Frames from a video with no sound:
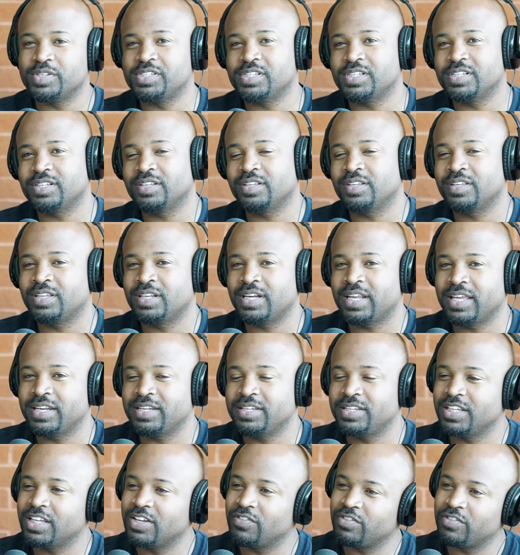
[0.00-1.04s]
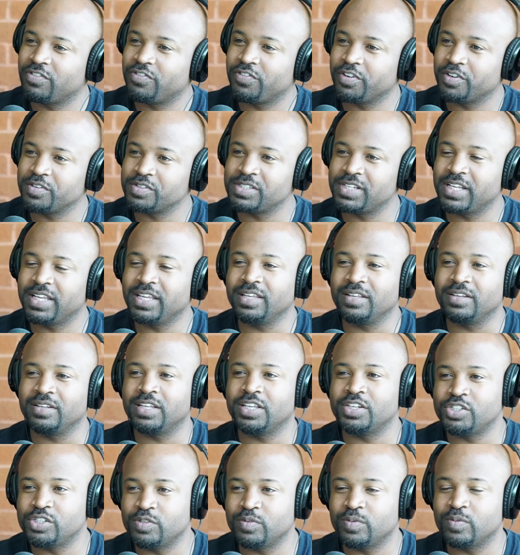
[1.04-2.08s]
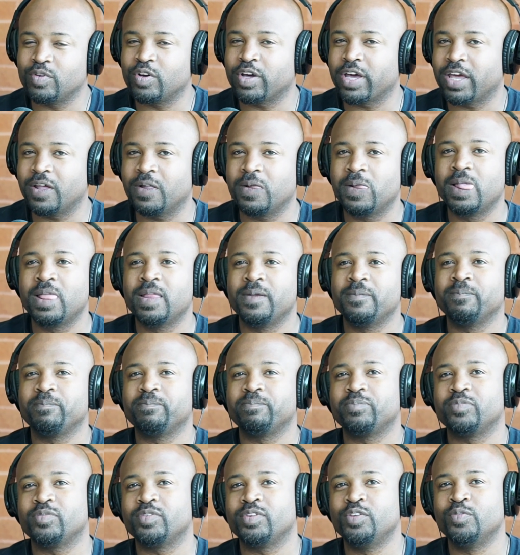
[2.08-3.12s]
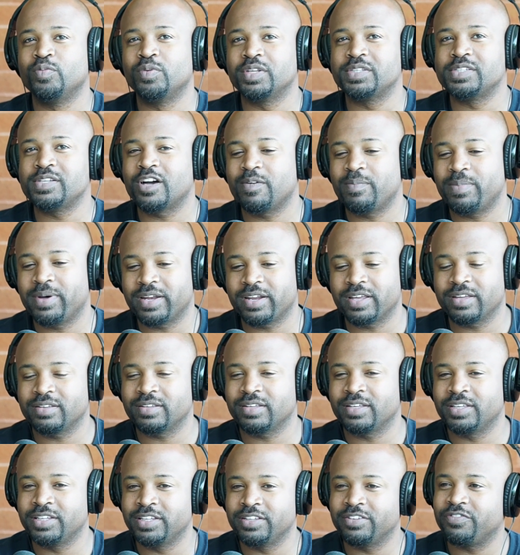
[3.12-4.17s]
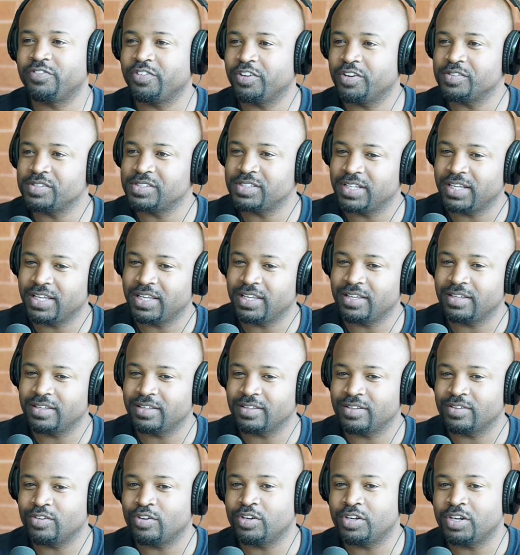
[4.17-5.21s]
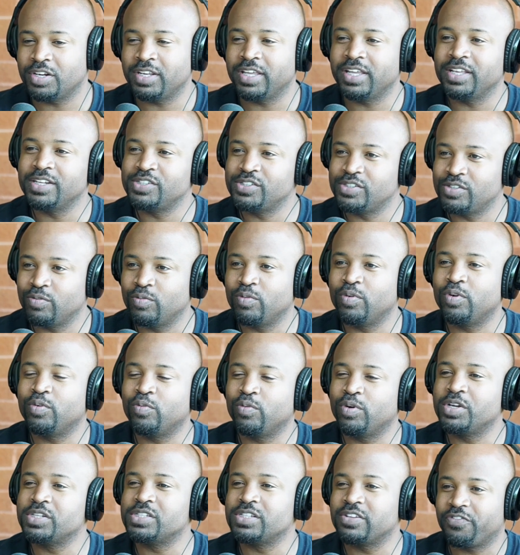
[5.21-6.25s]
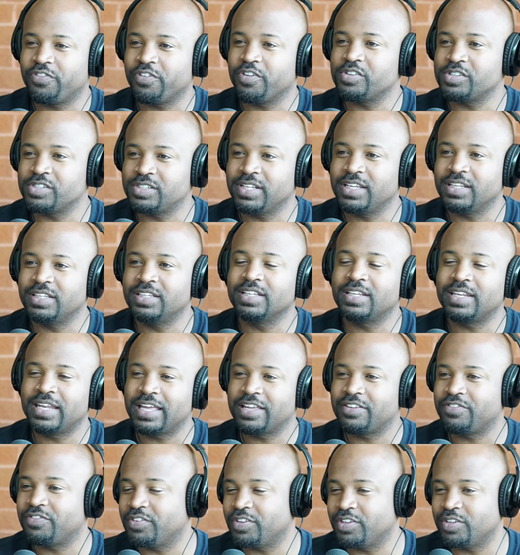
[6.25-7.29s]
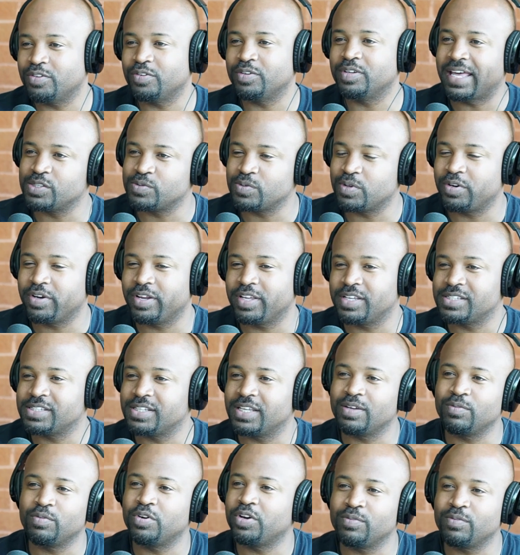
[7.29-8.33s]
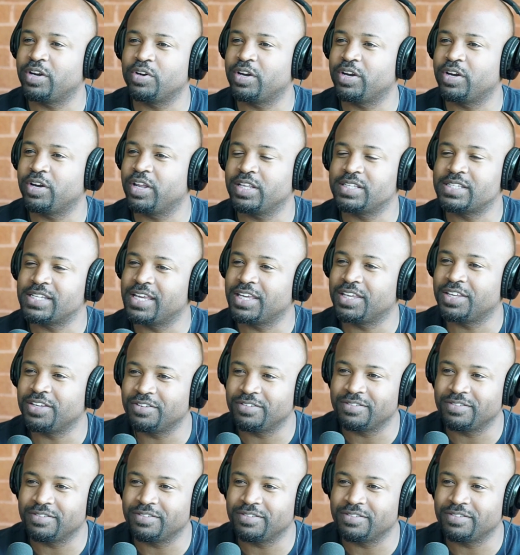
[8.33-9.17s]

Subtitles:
a good idea of a first date that you want to talk about a good first date or the date? What does a first date look like for you in Dallas? What do they say? Where do they take you?